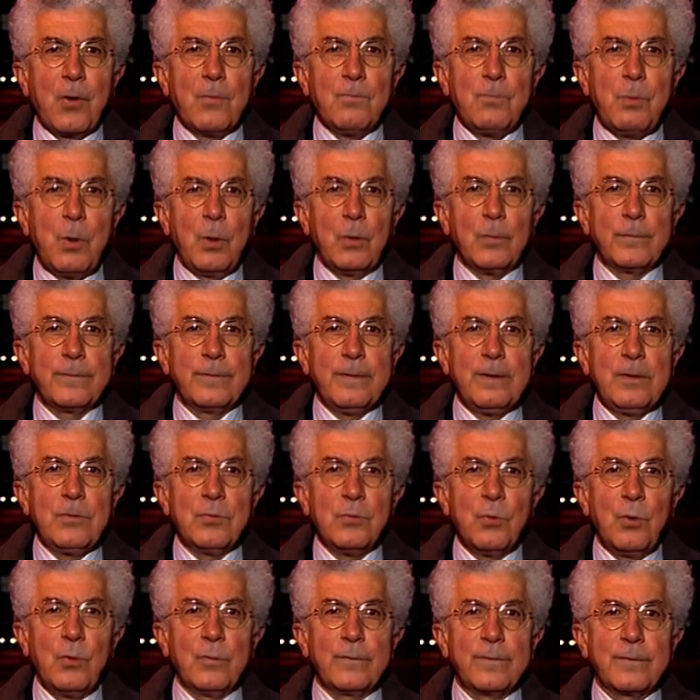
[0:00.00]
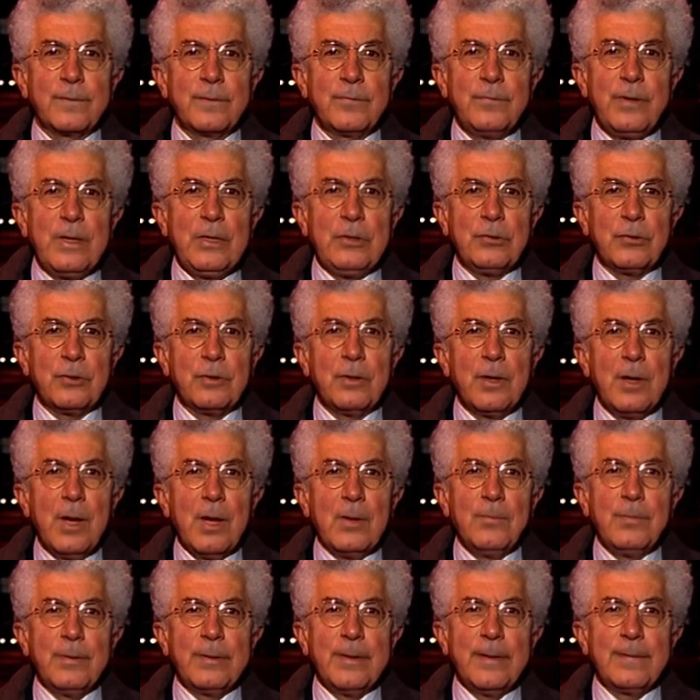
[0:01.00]
policy towards the region.
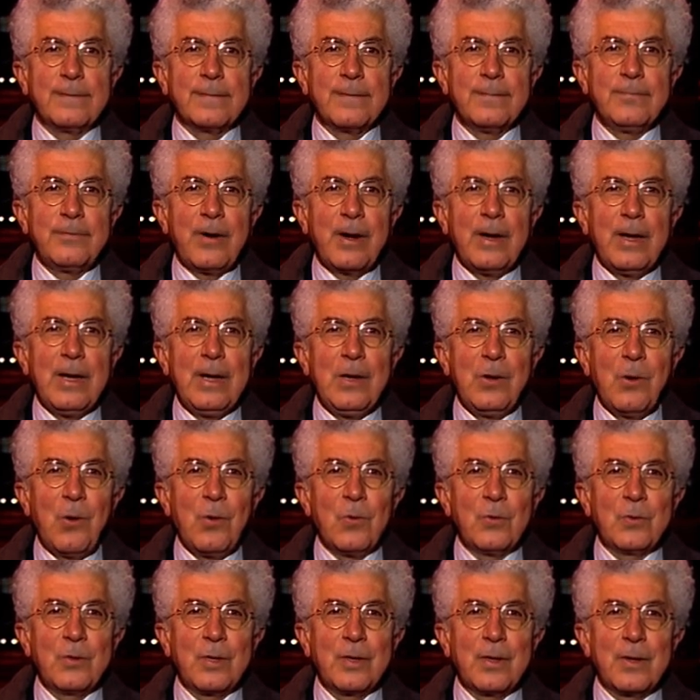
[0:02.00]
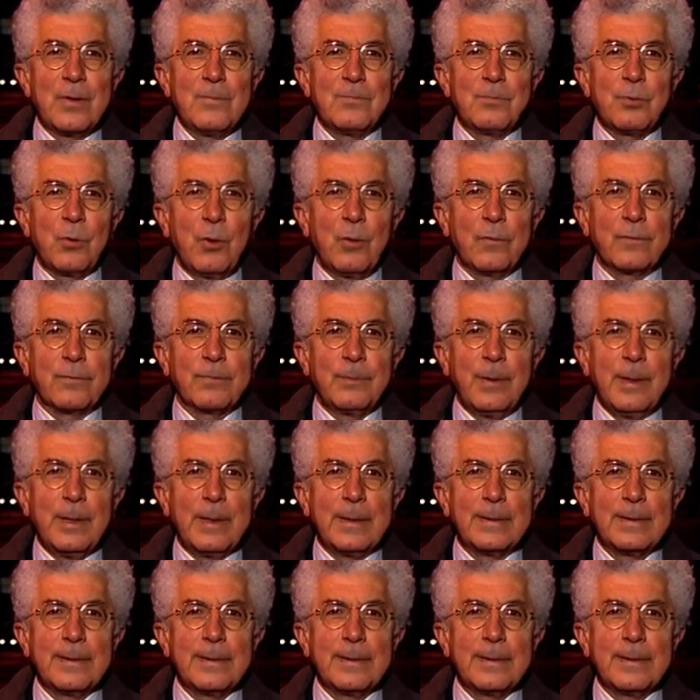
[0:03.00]
But well, that's well, a very long-term prospect.